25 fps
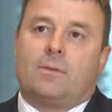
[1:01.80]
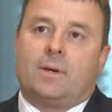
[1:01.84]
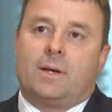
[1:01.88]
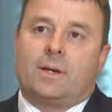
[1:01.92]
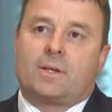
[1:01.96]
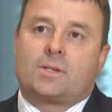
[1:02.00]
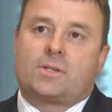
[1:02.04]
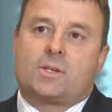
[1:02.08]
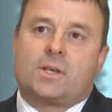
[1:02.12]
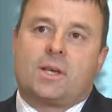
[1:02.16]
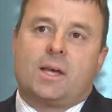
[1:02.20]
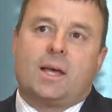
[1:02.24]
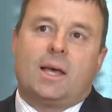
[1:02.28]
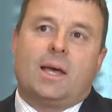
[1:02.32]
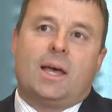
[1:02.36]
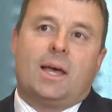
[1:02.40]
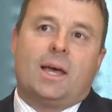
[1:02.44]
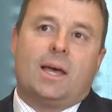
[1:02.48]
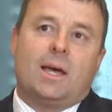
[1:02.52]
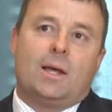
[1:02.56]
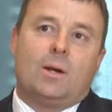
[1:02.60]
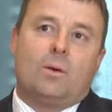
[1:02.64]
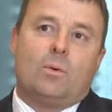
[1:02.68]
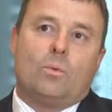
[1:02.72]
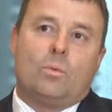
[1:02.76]
Thanks.
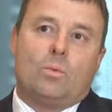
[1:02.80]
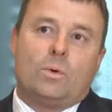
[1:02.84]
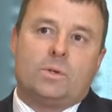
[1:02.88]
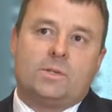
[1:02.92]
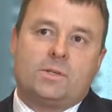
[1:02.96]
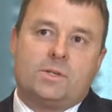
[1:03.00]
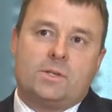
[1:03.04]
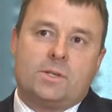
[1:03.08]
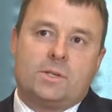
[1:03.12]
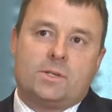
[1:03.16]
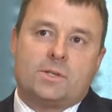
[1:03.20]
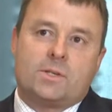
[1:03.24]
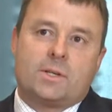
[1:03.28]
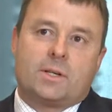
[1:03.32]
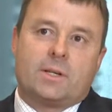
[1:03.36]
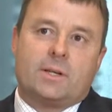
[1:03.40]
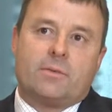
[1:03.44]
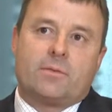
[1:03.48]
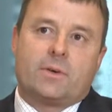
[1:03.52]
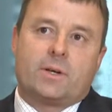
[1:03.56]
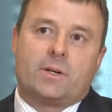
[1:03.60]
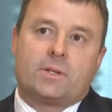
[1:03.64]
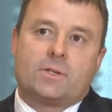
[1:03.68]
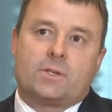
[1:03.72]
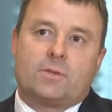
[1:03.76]
And what's the
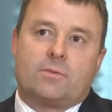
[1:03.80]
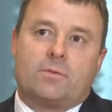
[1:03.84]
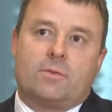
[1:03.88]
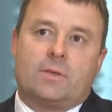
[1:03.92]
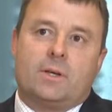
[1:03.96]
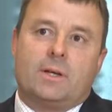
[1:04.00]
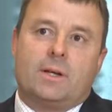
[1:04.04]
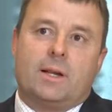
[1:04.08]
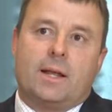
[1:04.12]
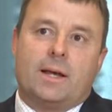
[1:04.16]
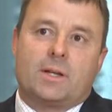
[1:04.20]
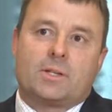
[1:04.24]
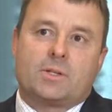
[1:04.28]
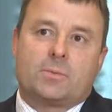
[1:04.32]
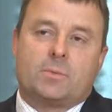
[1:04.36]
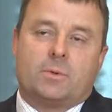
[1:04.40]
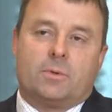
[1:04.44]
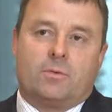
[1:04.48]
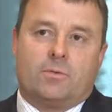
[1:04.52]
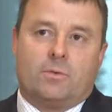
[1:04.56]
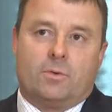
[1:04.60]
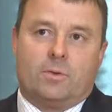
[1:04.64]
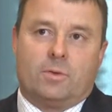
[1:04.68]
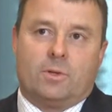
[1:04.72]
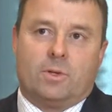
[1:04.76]
significance of the
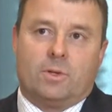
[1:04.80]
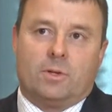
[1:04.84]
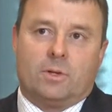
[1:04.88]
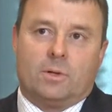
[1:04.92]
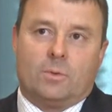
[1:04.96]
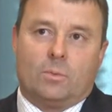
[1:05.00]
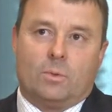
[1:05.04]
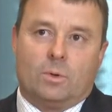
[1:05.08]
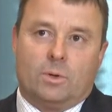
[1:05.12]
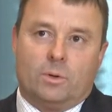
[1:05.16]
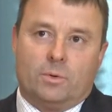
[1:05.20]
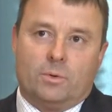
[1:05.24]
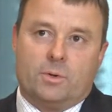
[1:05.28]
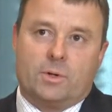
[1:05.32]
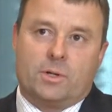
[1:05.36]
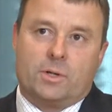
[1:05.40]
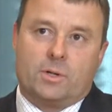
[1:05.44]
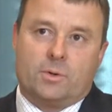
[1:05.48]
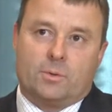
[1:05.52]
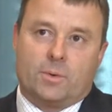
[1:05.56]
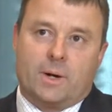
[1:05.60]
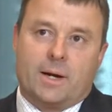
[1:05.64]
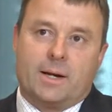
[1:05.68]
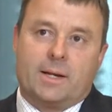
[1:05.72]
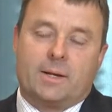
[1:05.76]
announcement for the Wiluna
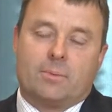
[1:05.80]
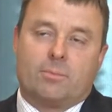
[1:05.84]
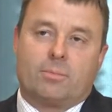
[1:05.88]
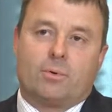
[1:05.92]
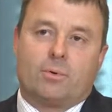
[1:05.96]
Uranium